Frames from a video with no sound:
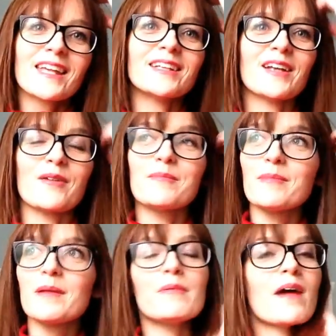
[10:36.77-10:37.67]
You know,
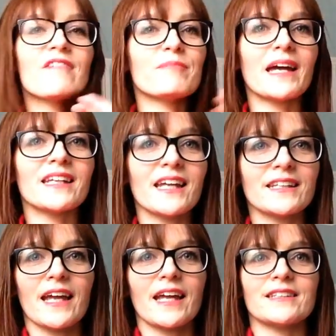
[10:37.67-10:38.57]
people have bad hair
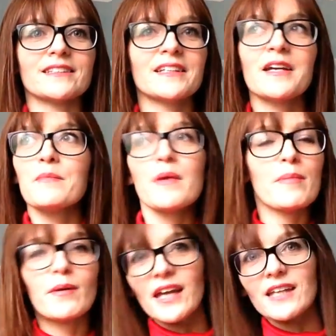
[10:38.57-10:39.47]
days,
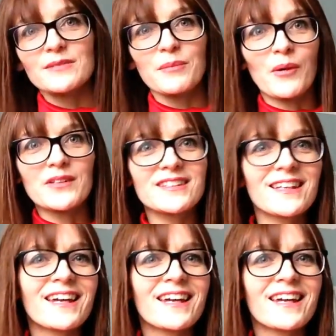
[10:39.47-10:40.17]
people get spots,